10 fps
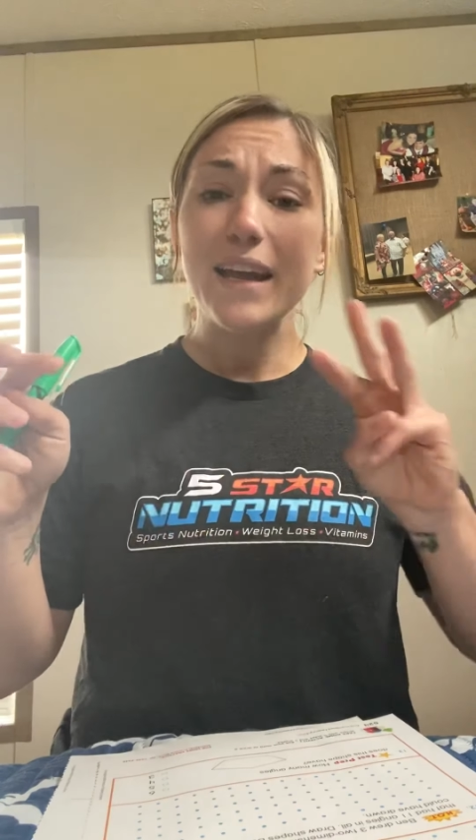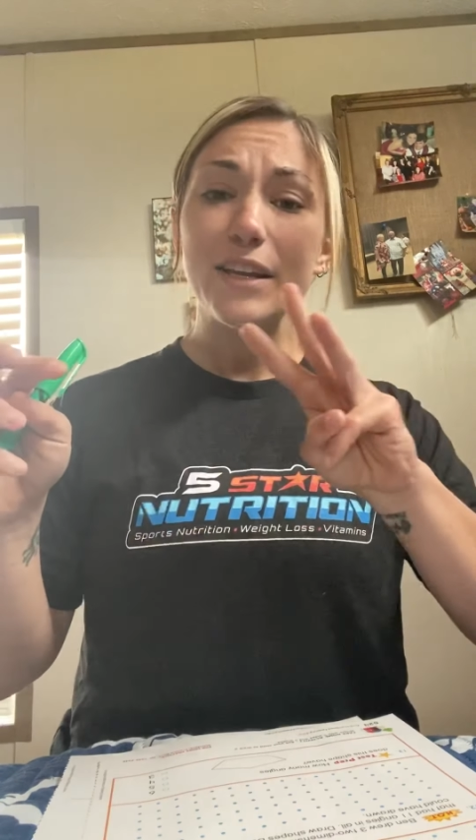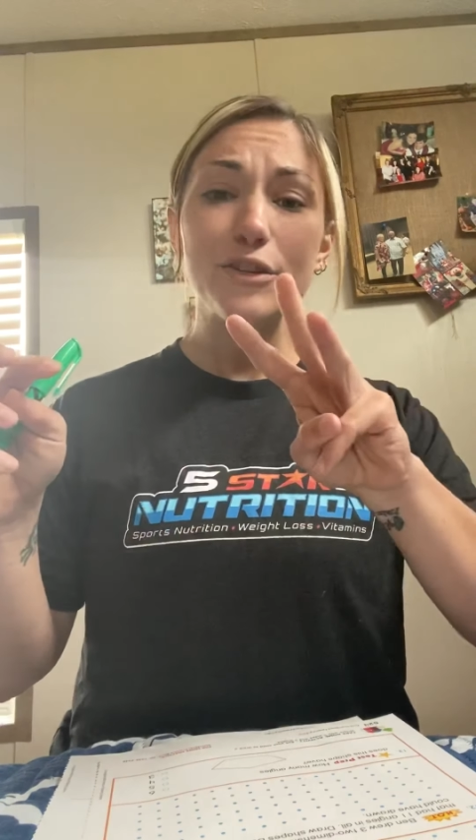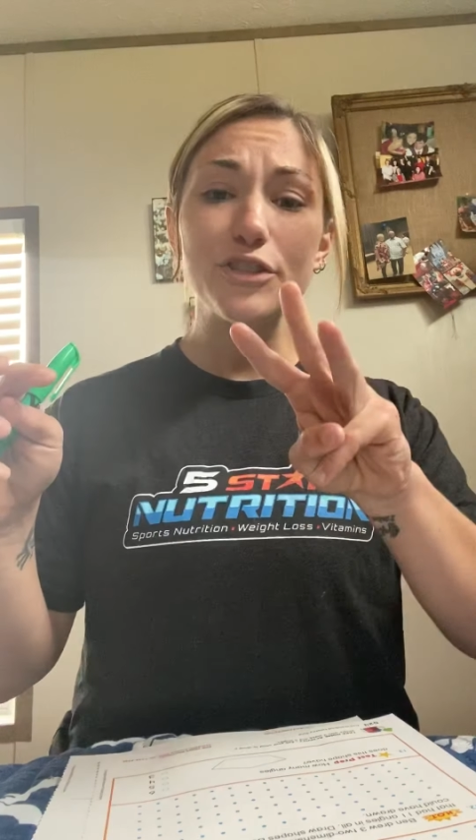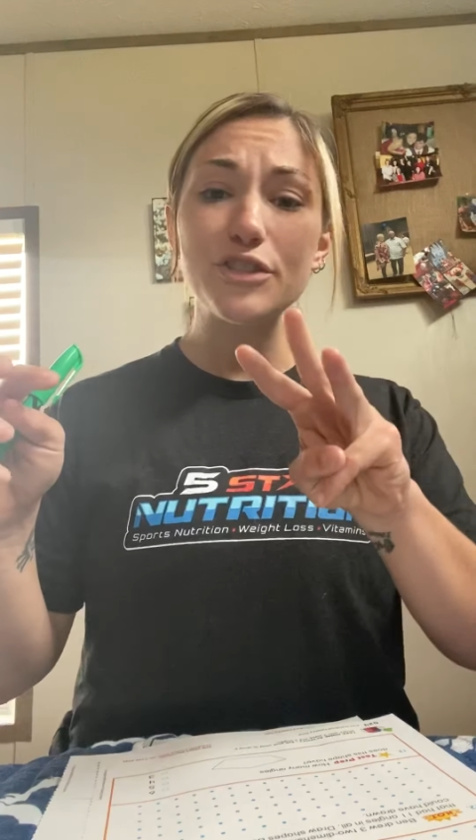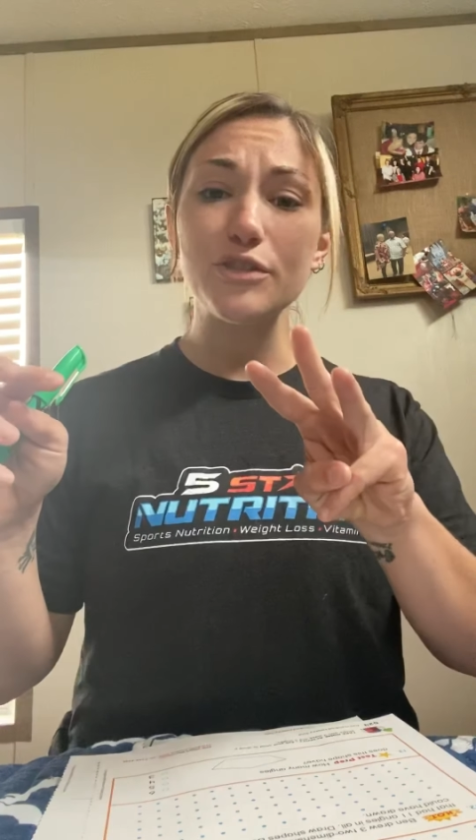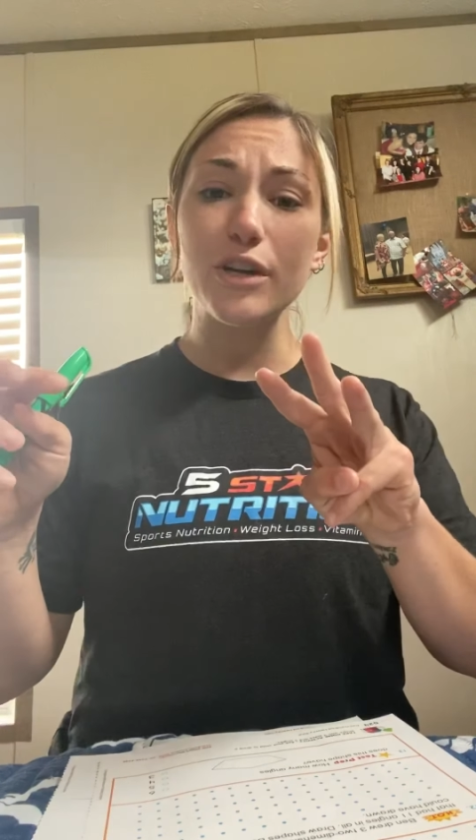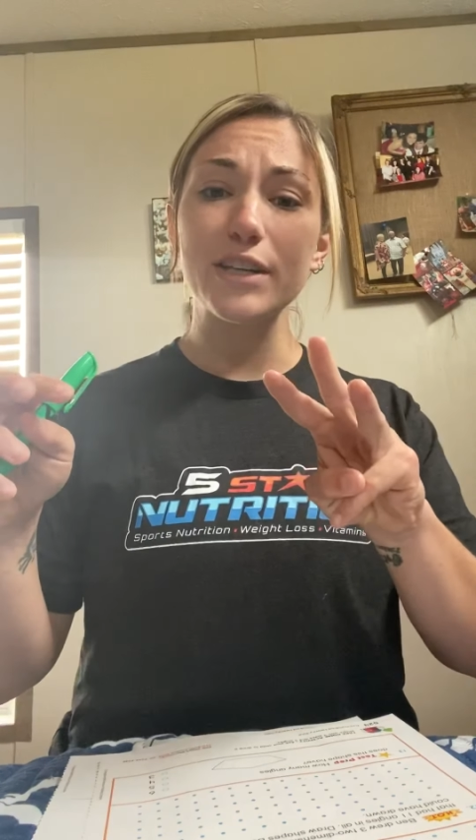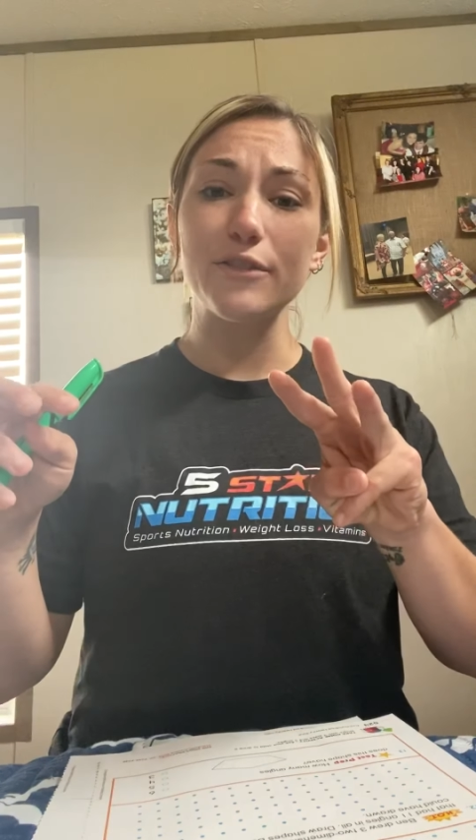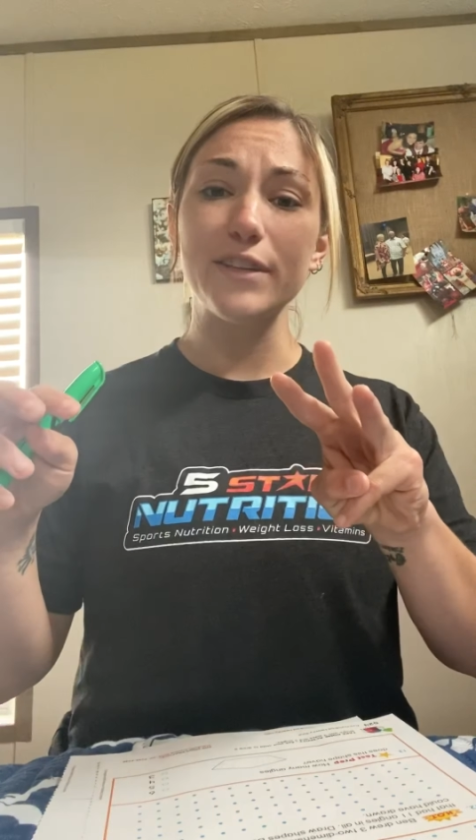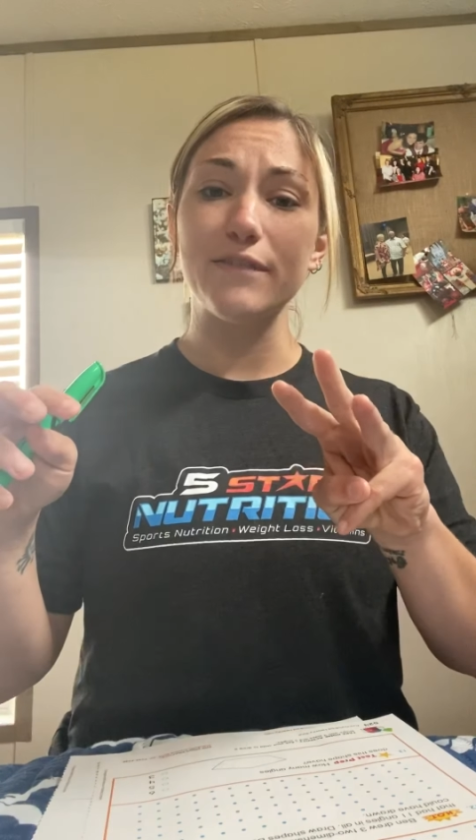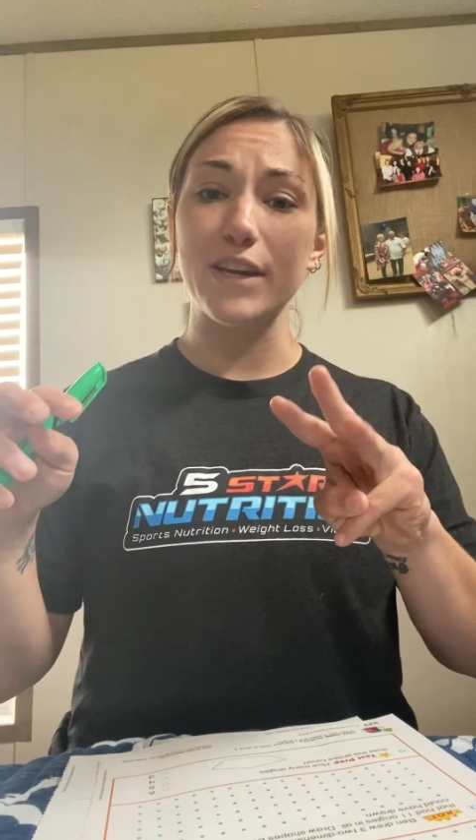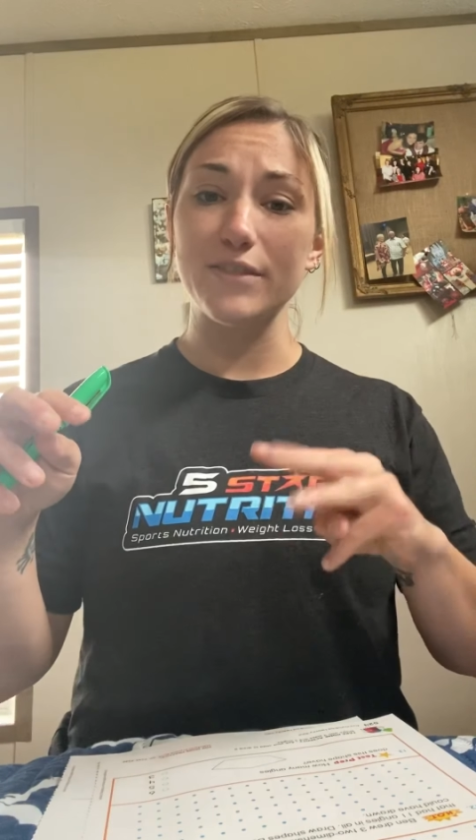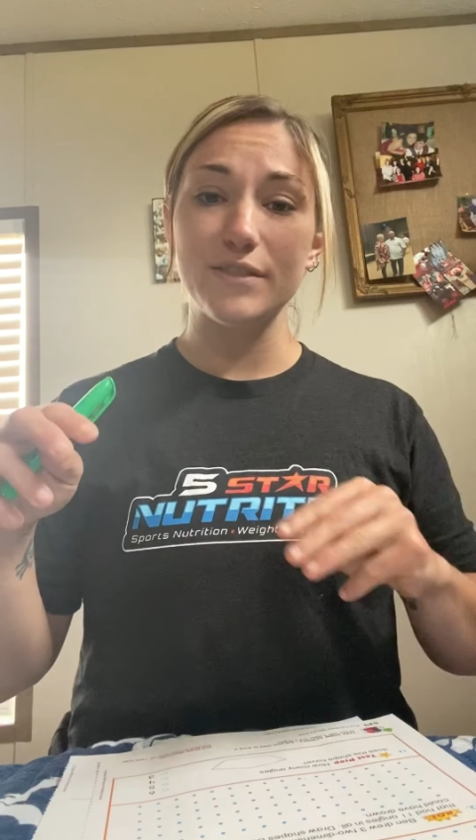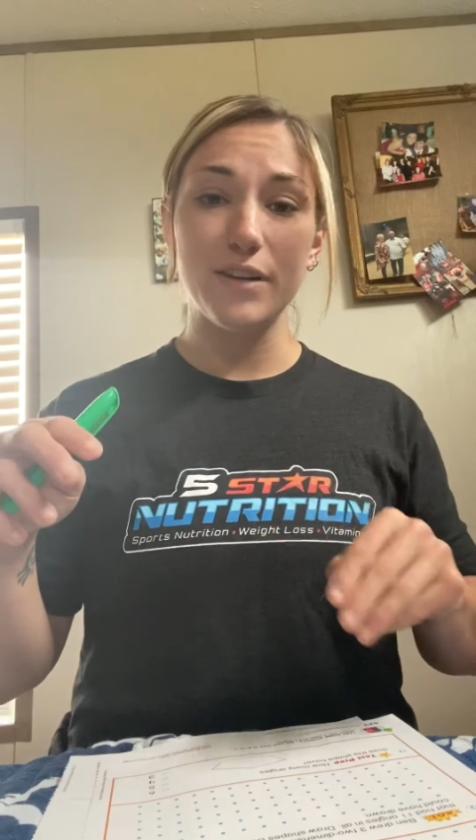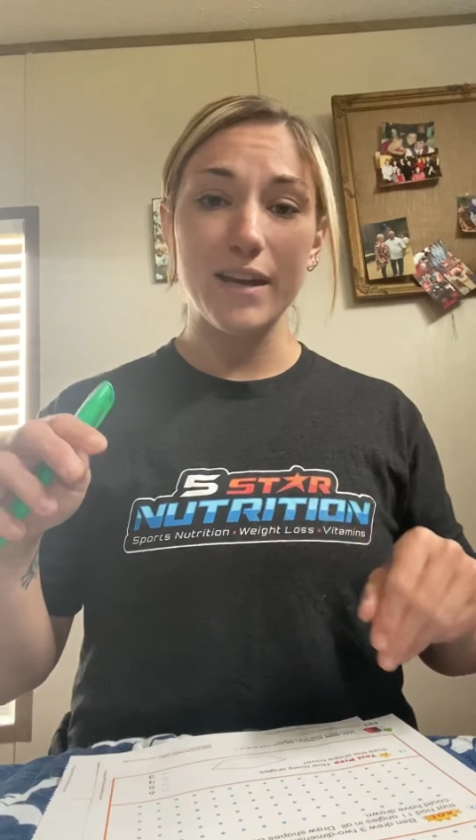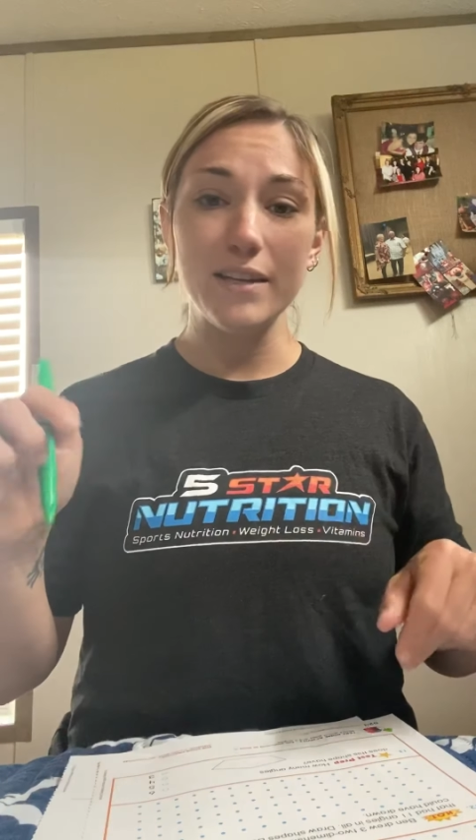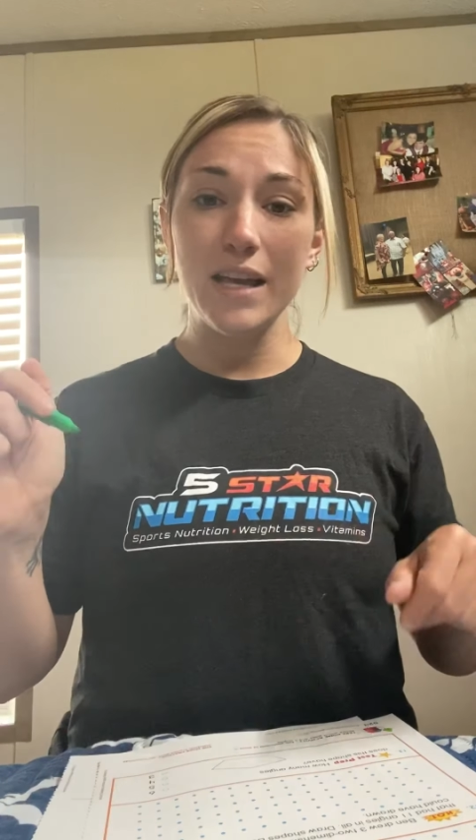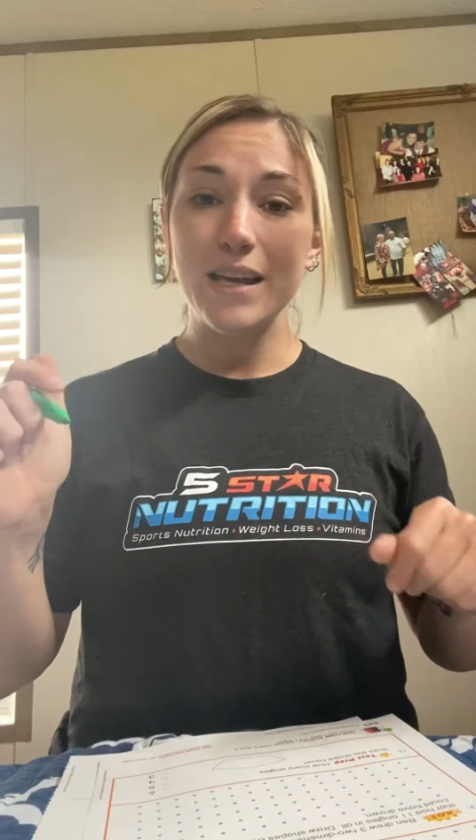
And you're just drawing 3 of those, okay?